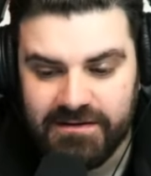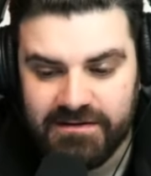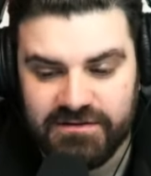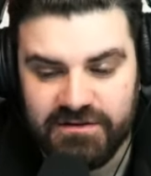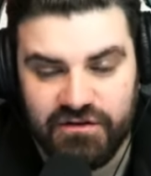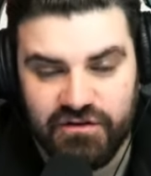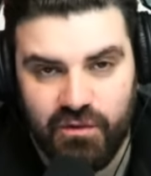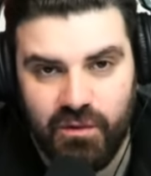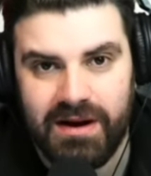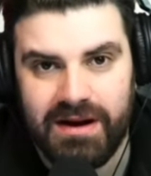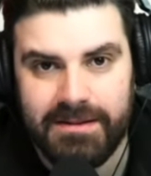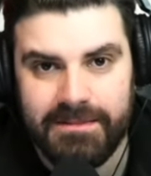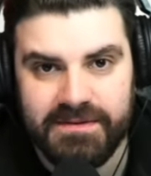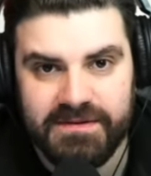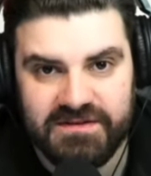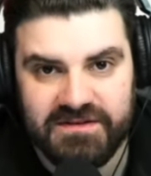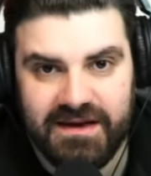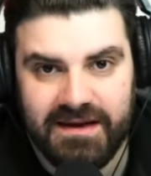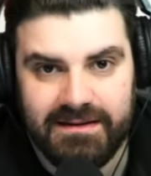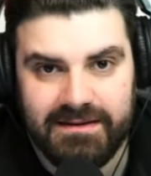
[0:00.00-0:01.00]
to
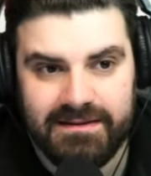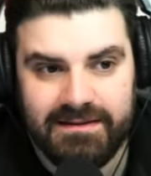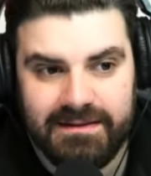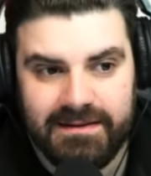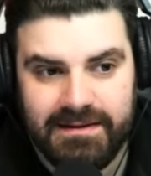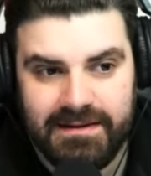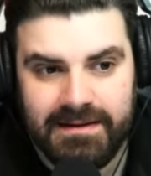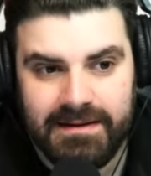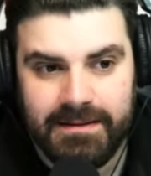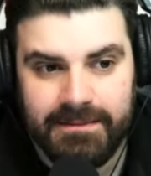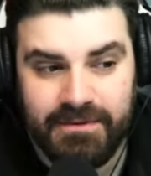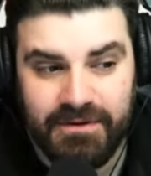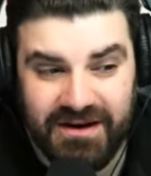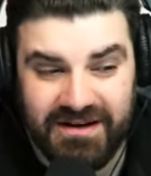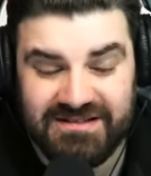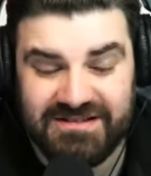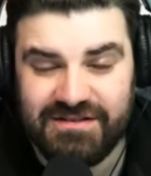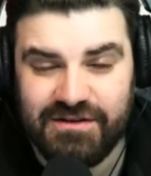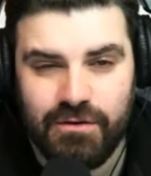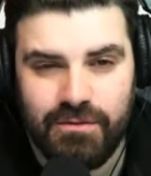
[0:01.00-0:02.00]
20%, but I
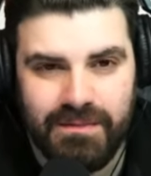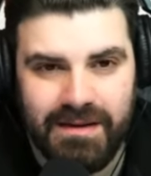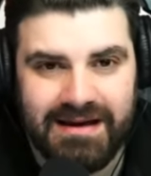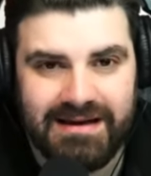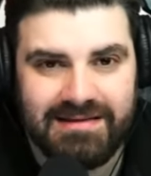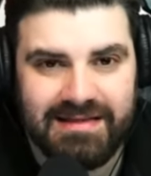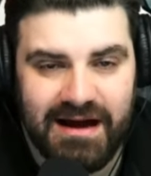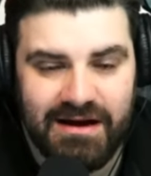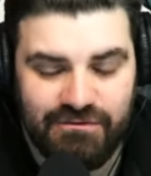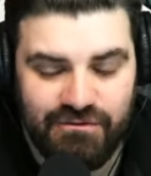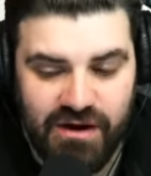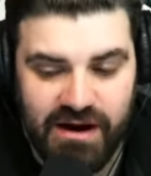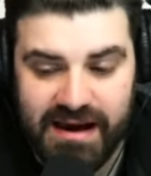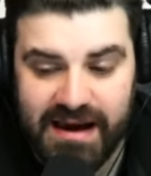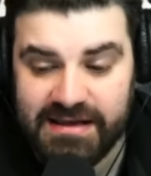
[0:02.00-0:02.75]
still make that right.